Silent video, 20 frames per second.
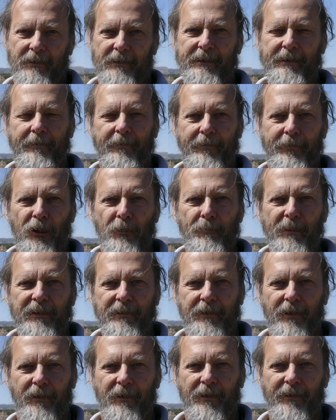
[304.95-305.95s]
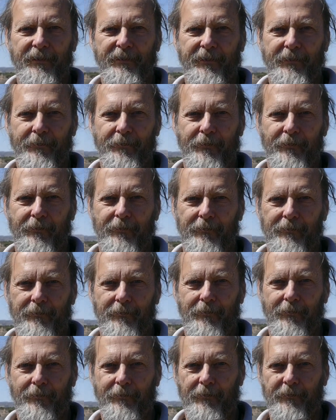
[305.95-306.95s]
either human-caused
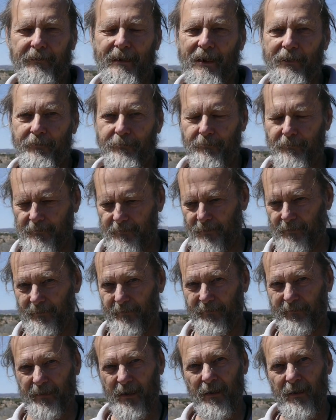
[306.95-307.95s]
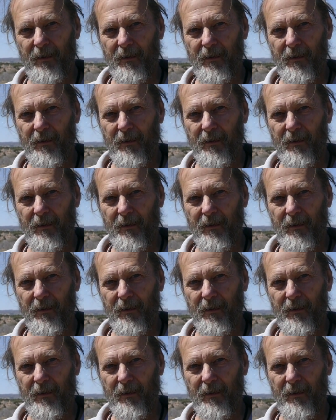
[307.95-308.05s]
or natural caused.